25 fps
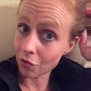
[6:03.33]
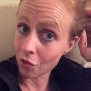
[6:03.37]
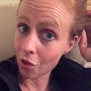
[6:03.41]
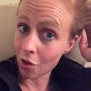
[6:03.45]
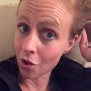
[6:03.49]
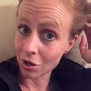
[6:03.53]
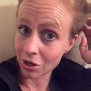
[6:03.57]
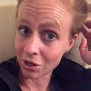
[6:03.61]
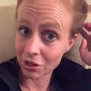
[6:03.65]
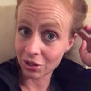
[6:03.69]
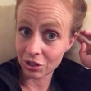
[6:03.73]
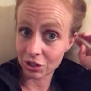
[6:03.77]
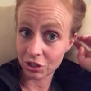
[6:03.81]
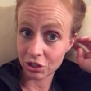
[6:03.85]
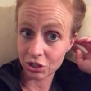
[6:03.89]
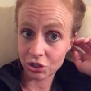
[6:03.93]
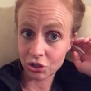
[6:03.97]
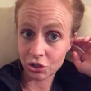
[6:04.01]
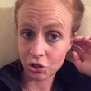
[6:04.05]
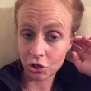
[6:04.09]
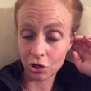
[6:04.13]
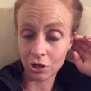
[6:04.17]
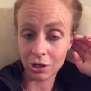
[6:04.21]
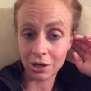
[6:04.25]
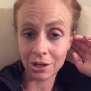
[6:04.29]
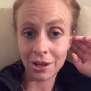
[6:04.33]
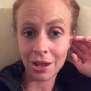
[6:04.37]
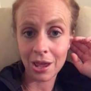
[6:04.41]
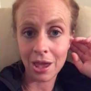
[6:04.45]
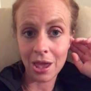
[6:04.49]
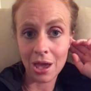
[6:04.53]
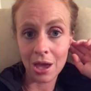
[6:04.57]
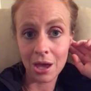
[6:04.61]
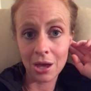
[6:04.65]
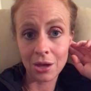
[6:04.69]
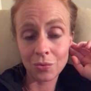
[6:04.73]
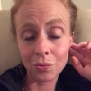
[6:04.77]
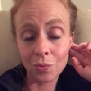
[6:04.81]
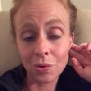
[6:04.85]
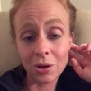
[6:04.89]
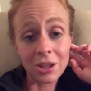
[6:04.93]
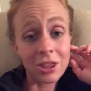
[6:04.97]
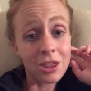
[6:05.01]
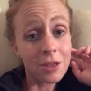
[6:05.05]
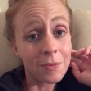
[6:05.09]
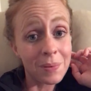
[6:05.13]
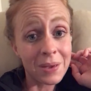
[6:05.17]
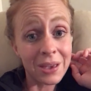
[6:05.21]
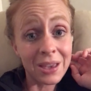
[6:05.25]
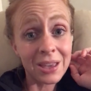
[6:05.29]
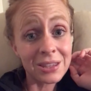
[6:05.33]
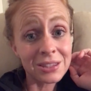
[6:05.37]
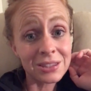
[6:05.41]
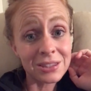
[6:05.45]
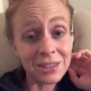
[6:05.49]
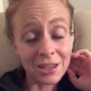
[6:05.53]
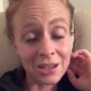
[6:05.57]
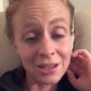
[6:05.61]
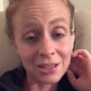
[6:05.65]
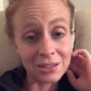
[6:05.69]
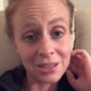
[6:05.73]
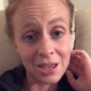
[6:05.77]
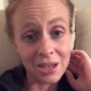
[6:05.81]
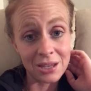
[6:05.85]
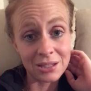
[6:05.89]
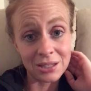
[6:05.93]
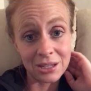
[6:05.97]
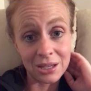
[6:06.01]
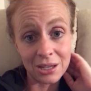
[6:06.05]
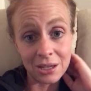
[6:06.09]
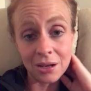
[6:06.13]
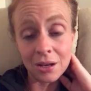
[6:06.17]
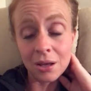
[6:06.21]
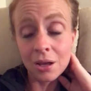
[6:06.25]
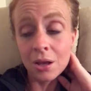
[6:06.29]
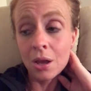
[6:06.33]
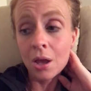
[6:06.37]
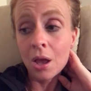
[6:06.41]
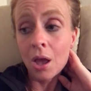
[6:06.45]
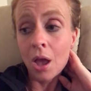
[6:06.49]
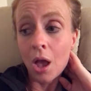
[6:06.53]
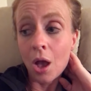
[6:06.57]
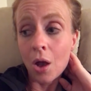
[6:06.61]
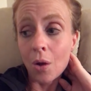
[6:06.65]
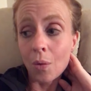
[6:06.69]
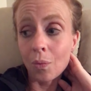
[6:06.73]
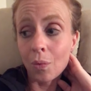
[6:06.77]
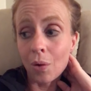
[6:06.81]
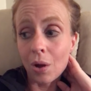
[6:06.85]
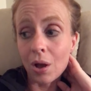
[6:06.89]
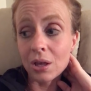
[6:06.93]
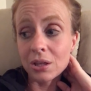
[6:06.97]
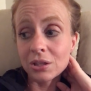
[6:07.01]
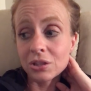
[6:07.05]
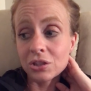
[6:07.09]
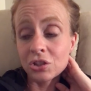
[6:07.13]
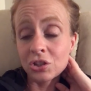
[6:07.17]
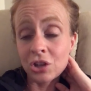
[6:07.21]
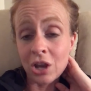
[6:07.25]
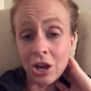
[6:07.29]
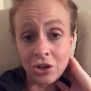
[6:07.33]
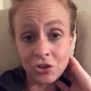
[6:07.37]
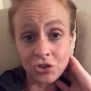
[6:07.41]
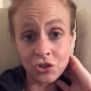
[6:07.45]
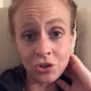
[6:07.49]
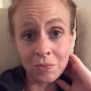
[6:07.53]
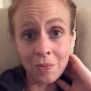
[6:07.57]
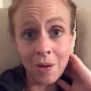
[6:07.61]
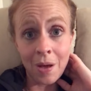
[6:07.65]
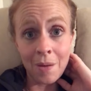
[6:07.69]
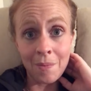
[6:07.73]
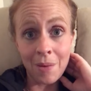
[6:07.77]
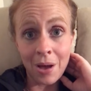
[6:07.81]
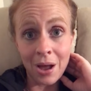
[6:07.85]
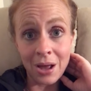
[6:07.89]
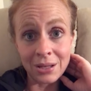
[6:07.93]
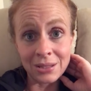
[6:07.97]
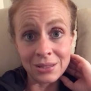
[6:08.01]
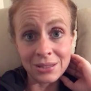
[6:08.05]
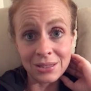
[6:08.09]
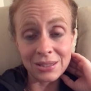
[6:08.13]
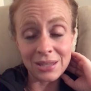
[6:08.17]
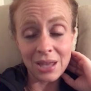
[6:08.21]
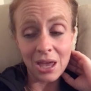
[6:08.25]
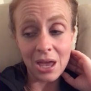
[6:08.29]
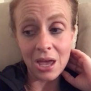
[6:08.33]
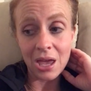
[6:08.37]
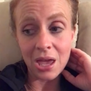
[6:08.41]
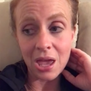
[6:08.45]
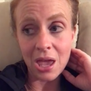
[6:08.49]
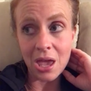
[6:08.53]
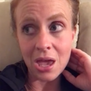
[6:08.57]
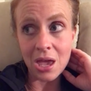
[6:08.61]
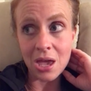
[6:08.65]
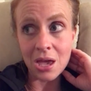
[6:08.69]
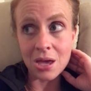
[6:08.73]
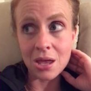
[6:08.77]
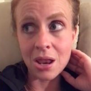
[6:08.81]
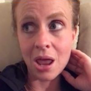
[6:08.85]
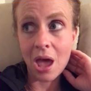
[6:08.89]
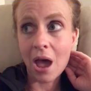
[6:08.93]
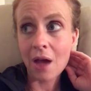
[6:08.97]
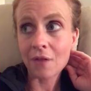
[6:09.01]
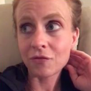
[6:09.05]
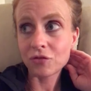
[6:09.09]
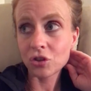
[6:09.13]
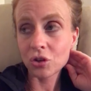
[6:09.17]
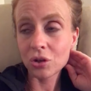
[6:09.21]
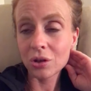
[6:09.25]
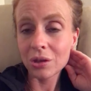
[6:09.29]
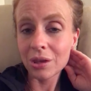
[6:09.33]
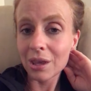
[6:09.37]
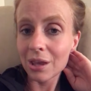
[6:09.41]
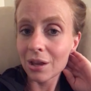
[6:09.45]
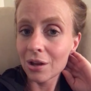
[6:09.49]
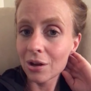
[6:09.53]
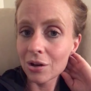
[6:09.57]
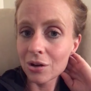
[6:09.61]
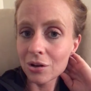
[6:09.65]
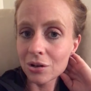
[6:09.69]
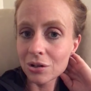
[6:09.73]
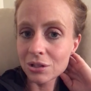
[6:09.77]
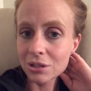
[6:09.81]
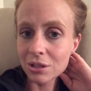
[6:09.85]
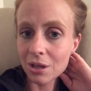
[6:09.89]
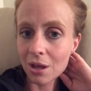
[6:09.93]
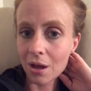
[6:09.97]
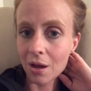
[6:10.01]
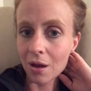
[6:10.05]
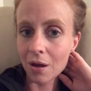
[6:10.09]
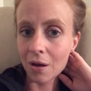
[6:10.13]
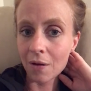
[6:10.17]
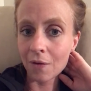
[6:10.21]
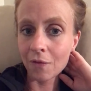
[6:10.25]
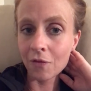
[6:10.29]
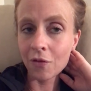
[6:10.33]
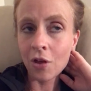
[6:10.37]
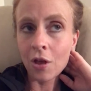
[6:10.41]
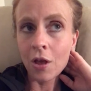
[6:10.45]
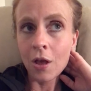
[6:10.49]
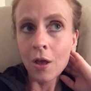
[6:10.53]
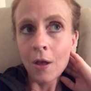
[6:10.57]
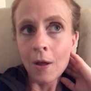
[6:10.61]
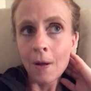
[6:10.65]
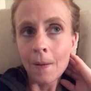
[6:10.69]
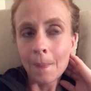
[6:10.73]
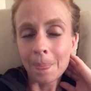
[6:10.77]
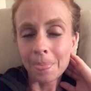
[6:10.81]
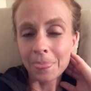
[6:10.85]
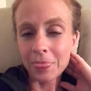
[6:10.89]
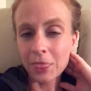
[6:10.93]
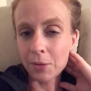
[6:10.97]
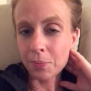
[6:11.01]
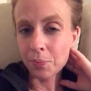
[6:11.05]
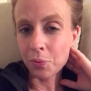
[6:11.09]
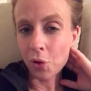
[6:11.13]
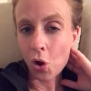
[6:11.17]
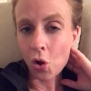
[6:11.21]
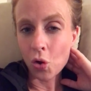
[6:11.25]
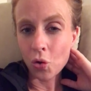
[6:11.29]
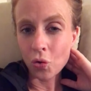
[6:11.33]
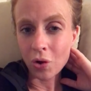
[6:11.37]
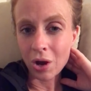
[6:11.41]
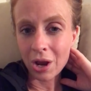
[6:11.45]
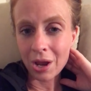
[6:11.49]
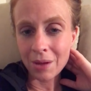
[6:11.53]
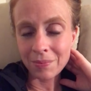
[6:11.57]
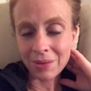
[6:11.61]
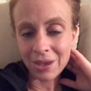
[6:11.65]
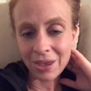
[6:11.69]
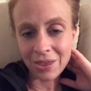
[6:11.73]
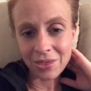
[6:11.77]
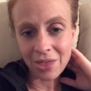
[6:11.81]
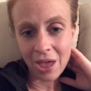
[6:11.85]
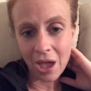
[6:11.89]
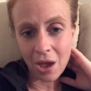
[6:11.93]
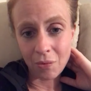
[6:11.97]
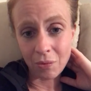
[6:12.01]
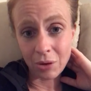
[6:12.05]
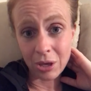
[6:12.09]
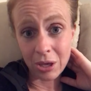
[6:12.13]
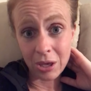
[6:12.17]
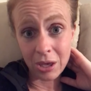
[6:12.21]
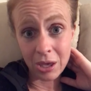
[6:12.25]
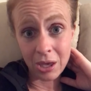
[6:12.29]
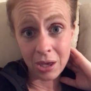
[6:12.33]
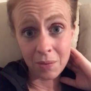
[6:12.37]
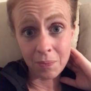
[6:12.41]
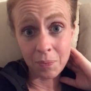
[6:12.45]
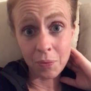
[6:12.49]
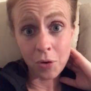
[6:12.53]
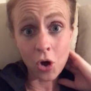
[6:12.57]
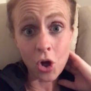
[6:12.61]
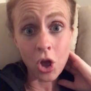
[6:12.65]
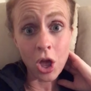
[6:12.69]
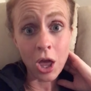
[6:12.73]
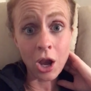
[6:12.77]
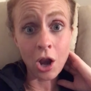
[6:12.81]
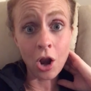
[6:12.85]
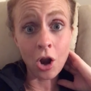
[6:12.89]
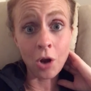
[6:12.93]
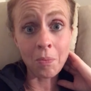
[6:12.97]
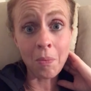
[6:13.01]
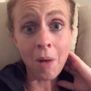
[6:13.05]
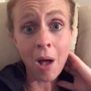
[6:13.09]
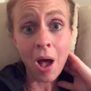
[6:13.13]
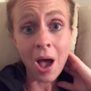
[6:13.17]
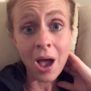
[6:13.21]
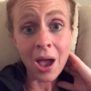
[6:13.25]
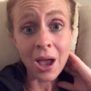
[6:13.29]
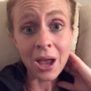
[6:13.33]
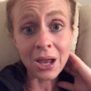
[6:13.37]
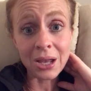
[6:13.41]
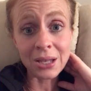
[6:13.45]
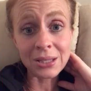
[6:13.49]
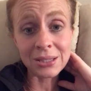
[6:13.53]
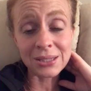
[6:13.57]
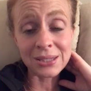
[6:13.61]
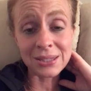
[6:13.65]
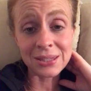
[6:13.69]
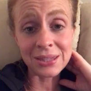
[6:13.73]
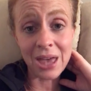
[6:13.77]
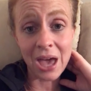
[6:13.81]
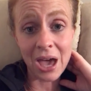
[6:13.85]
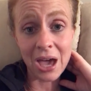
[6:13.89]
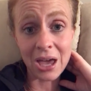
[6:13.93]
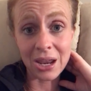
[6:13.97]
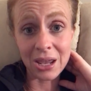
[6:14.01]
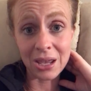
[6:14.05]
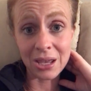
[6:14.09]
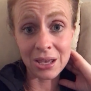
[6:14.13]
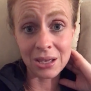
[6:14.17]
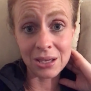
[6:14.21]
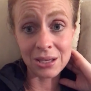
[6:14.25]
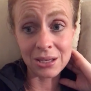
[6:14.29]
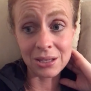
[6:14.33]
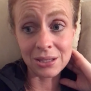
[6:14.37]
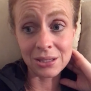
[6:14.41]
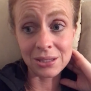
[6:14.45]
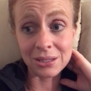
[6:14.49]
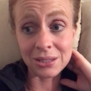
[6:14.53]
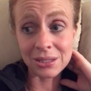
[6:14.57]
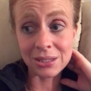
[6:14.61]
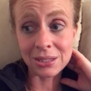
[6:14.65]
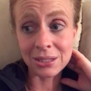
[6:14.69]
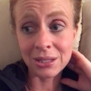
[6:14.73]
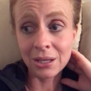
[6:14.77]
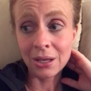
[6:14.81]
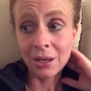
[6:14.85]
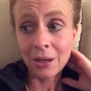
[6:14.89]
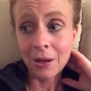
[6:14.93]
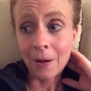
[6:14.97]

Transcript: along in this journey. And one of the biggest things I did was changing my mindset. And after years of the programming that we put in our minds, that's